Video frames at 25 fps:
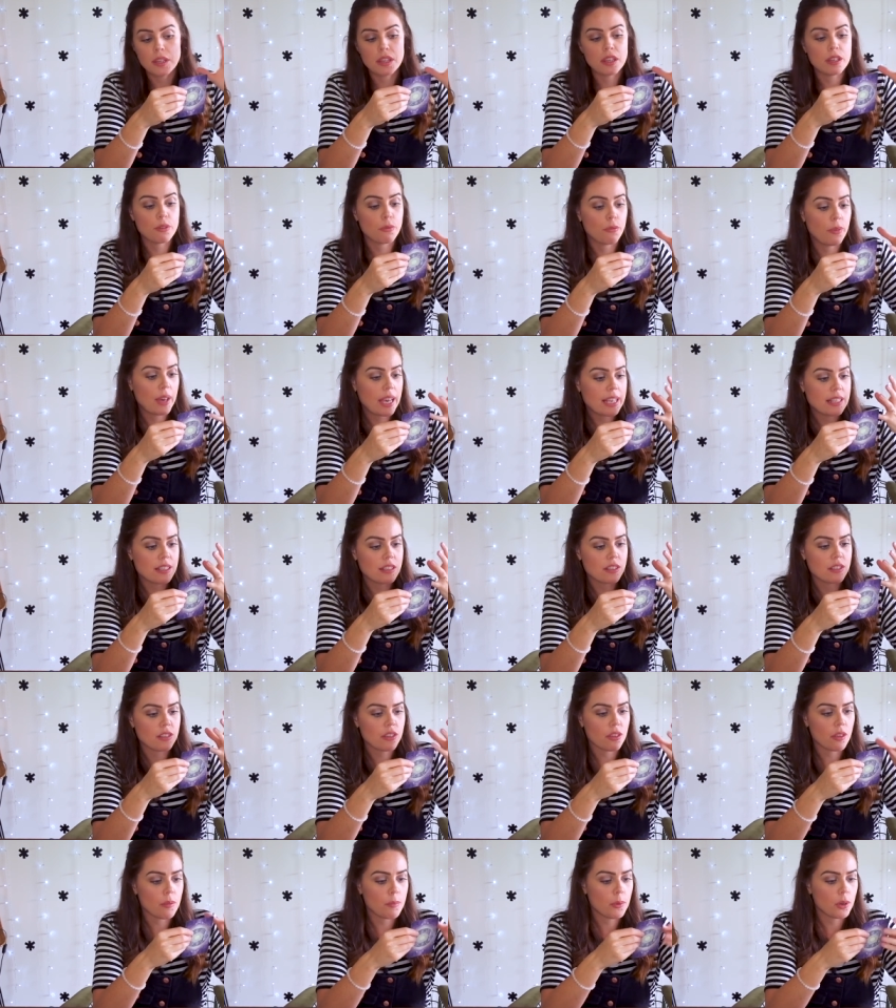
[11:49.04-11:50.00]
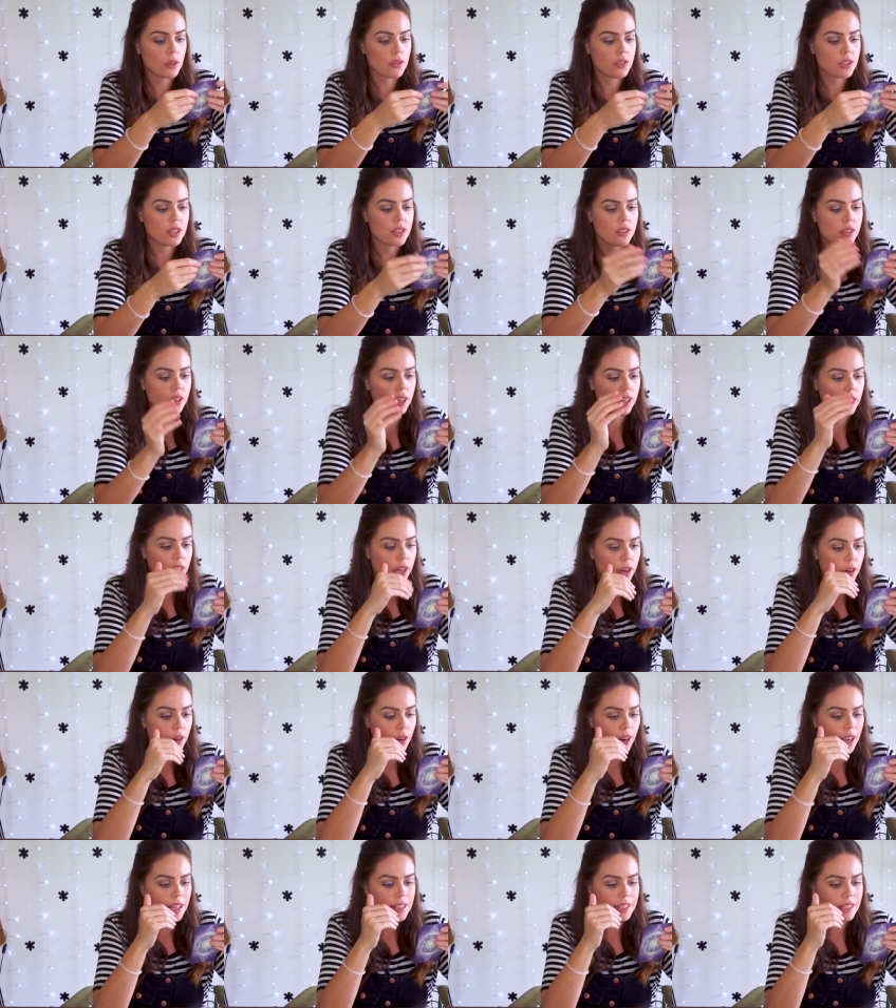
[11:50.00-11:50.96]
the phases of the moon. She's got a
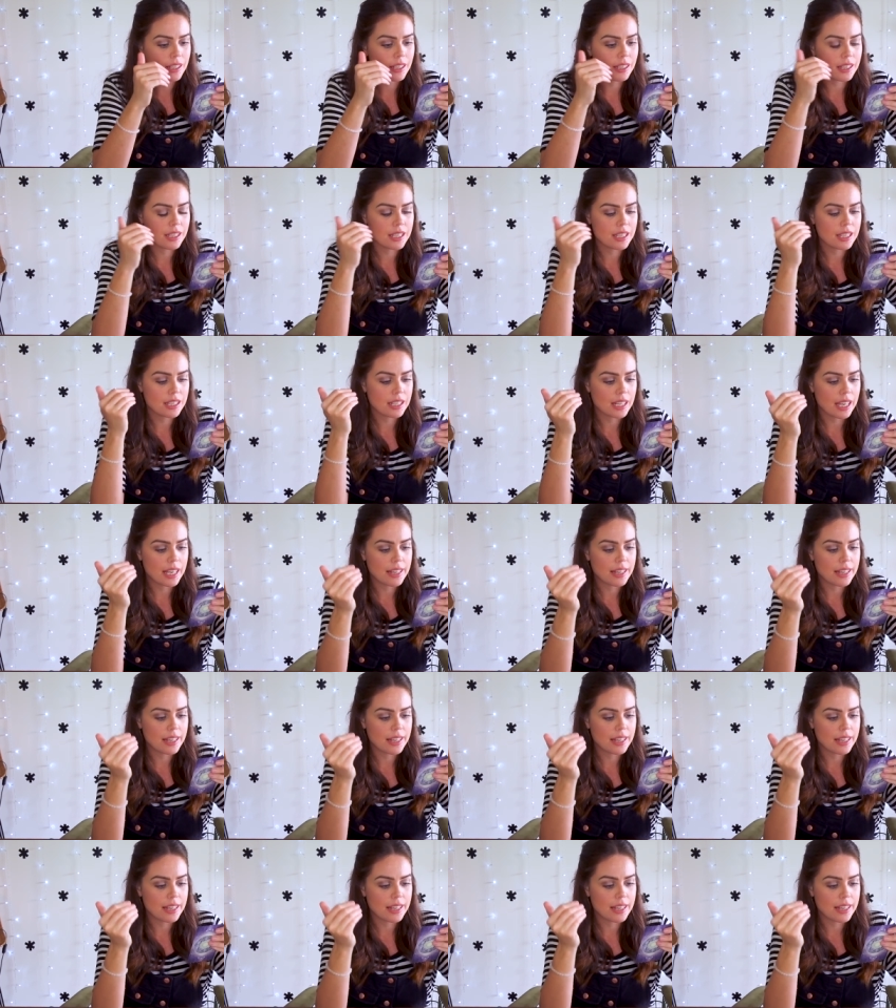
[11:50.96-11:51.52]
crescent,